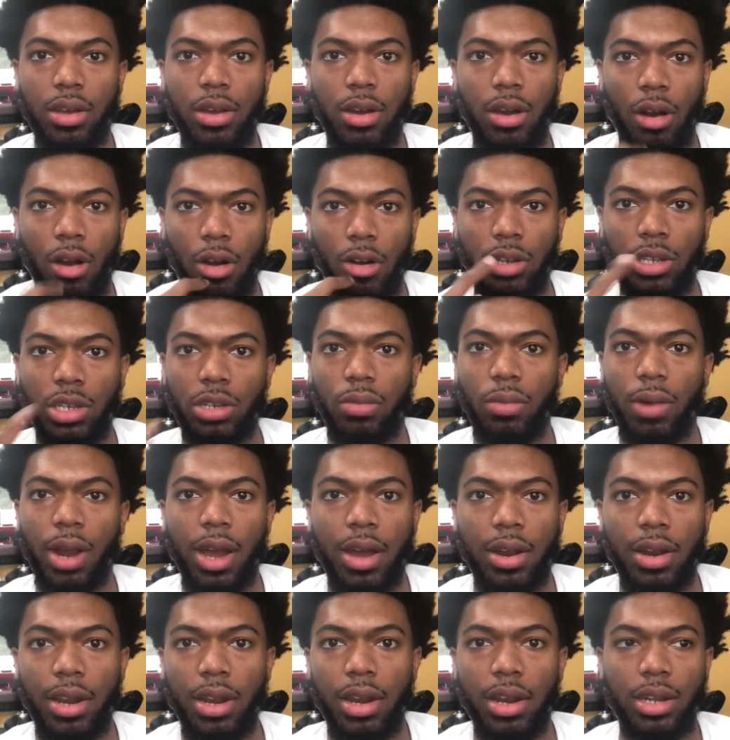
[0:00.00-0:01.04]
or in
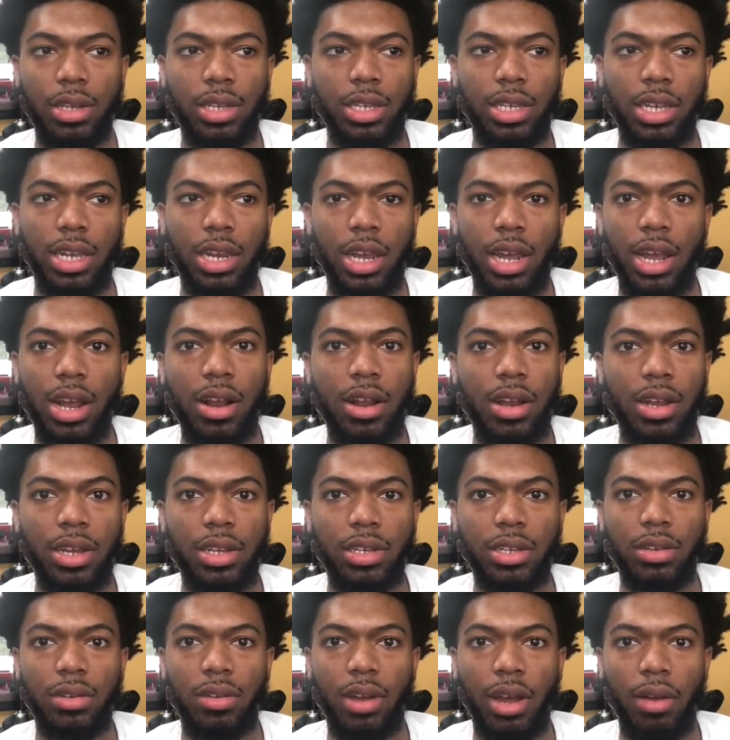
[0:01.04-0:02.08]
surrounding city areas,
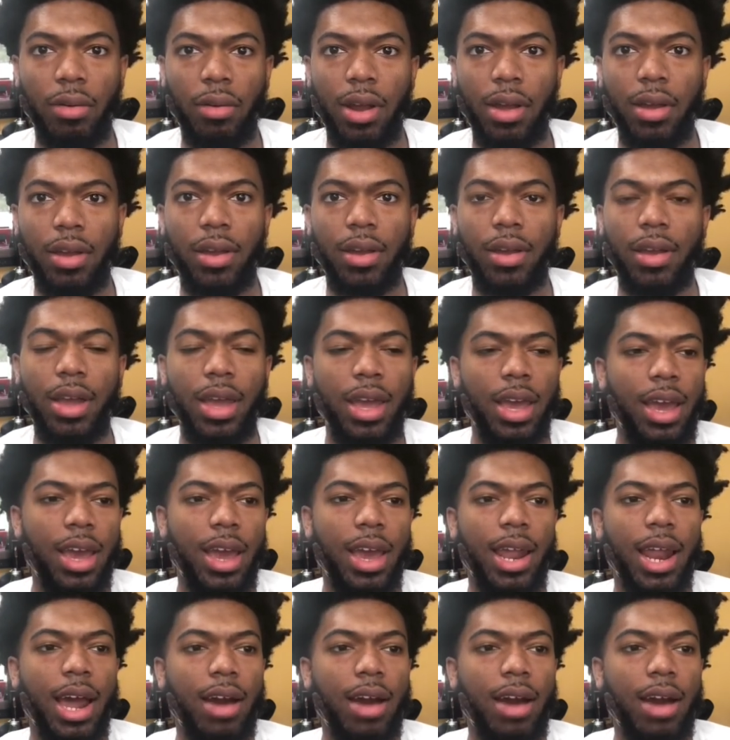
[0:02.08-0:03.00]
like around here, and I would